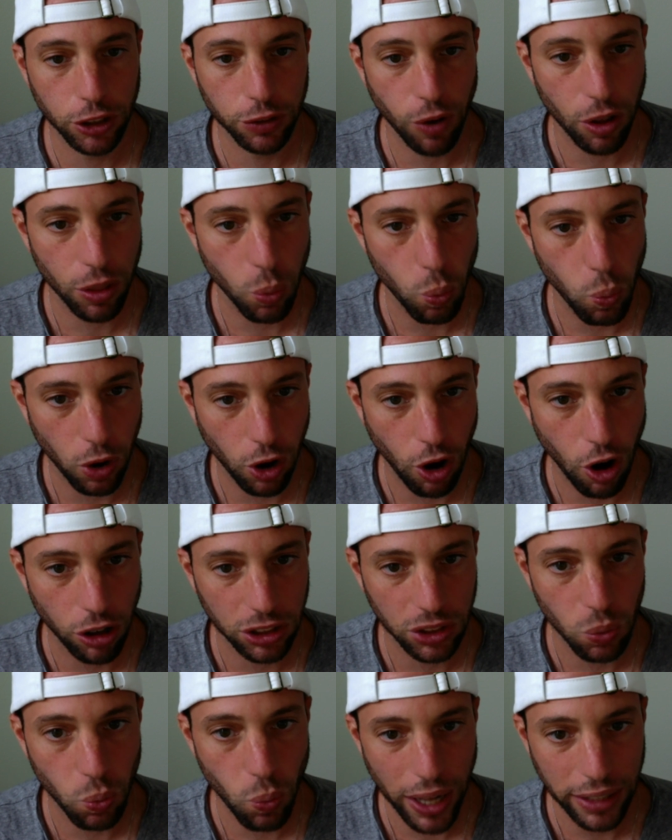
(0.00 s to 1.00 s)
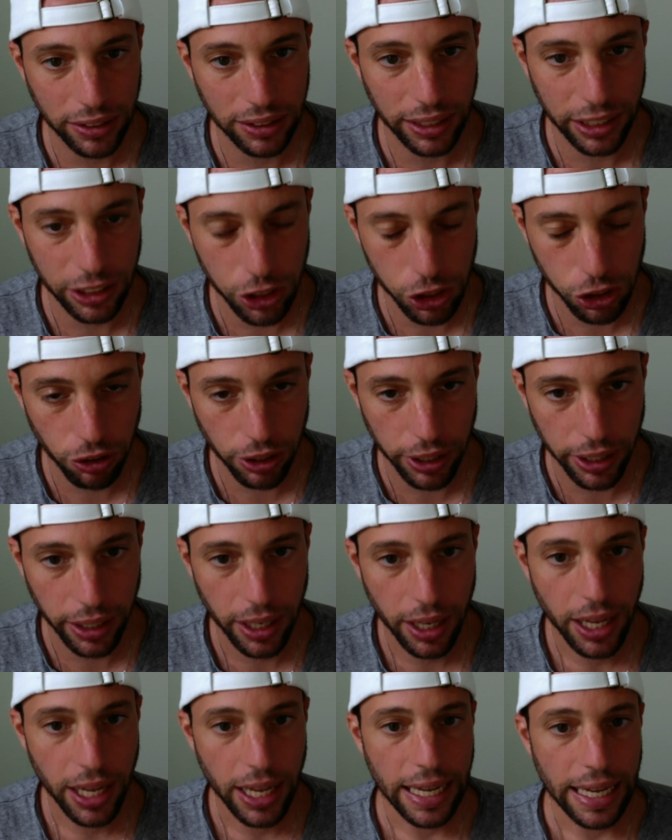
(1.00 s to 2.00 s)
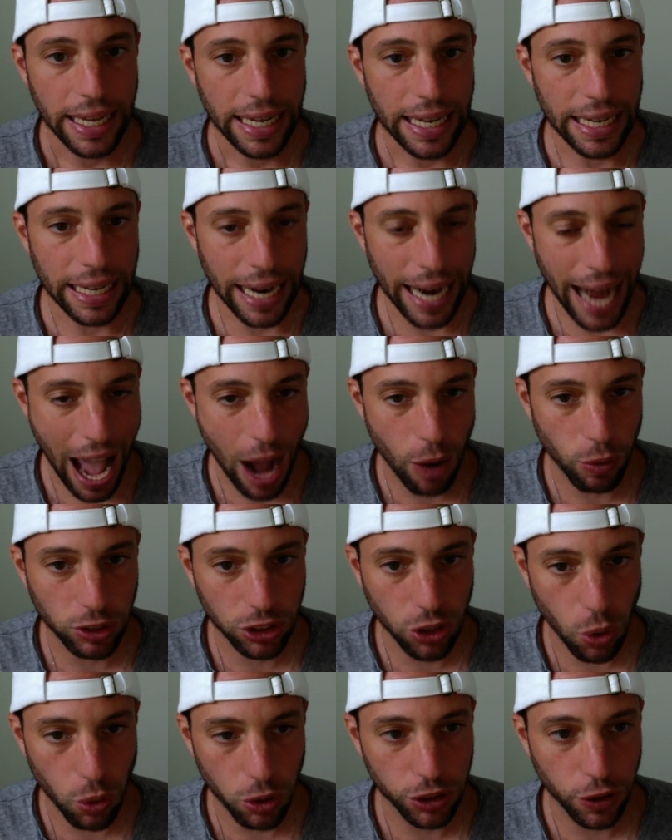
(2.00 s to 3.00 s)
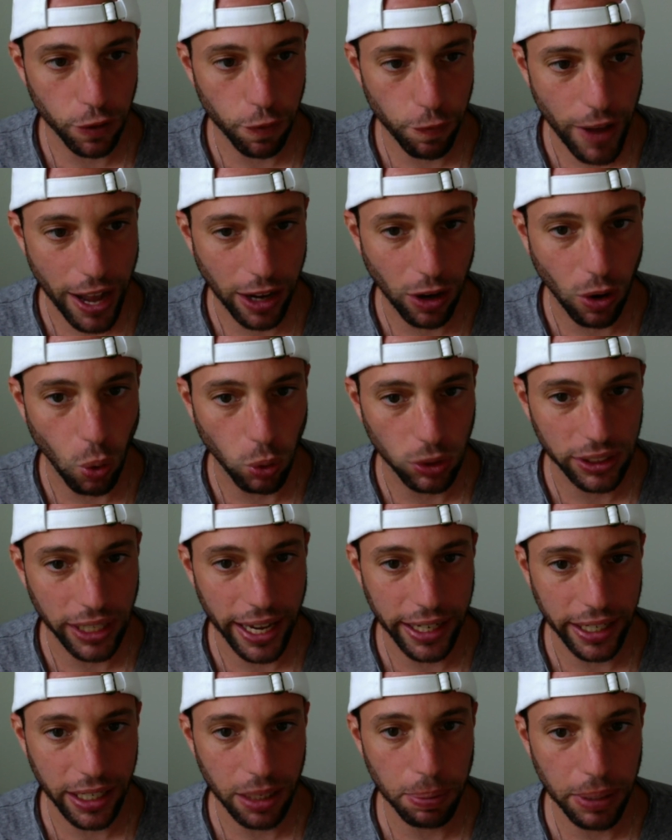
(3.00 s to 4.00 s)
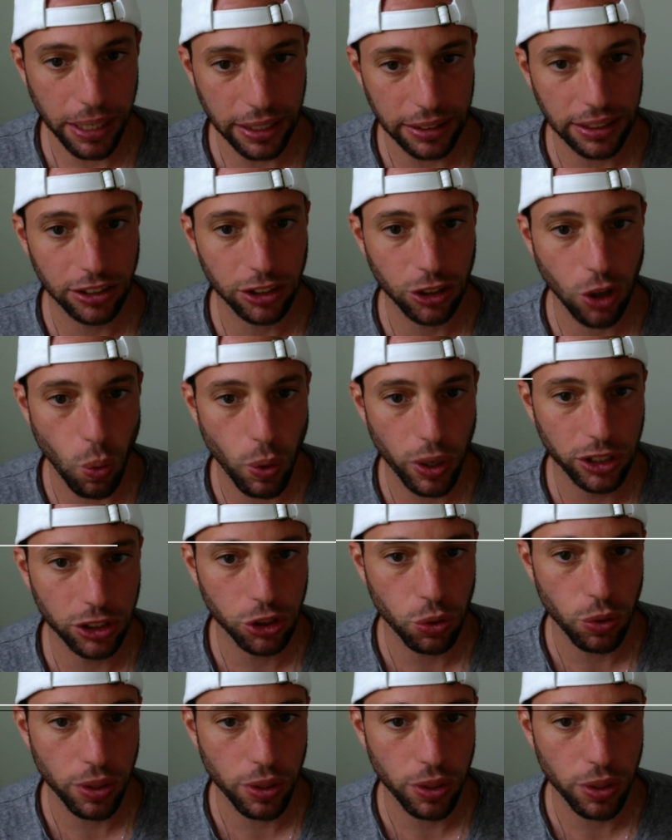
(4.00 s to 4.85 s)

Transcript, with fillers: of all, the Carson Wentz injury and how it's going to affect Colts ADPs. It's going to